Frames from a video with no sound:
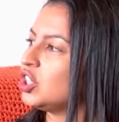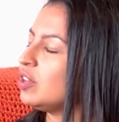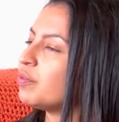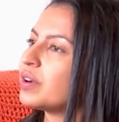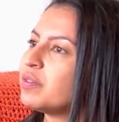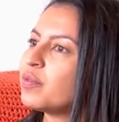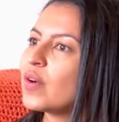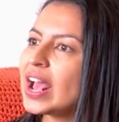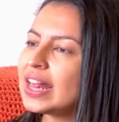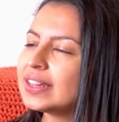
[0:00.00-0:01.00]
different
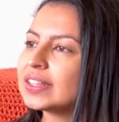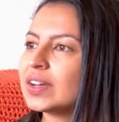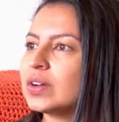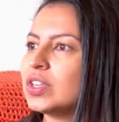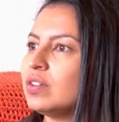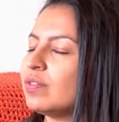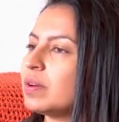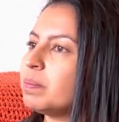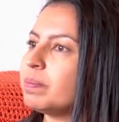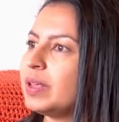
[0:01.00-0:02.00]
friends or
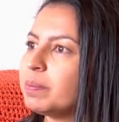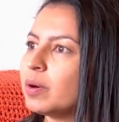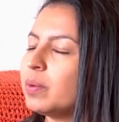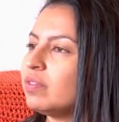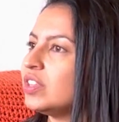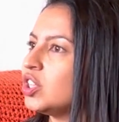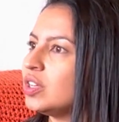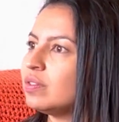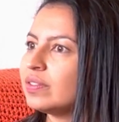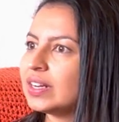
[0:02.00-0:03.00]
different people with
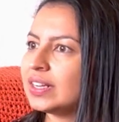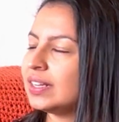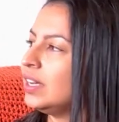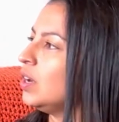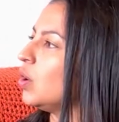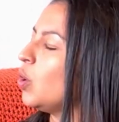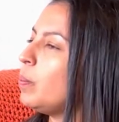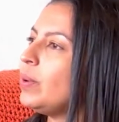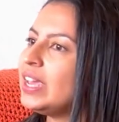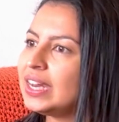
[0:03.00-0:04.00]
different
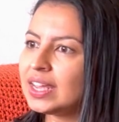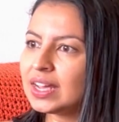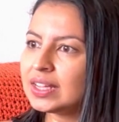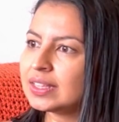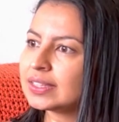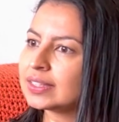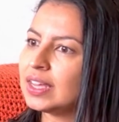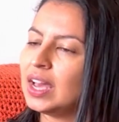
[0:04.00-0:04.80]
opinions,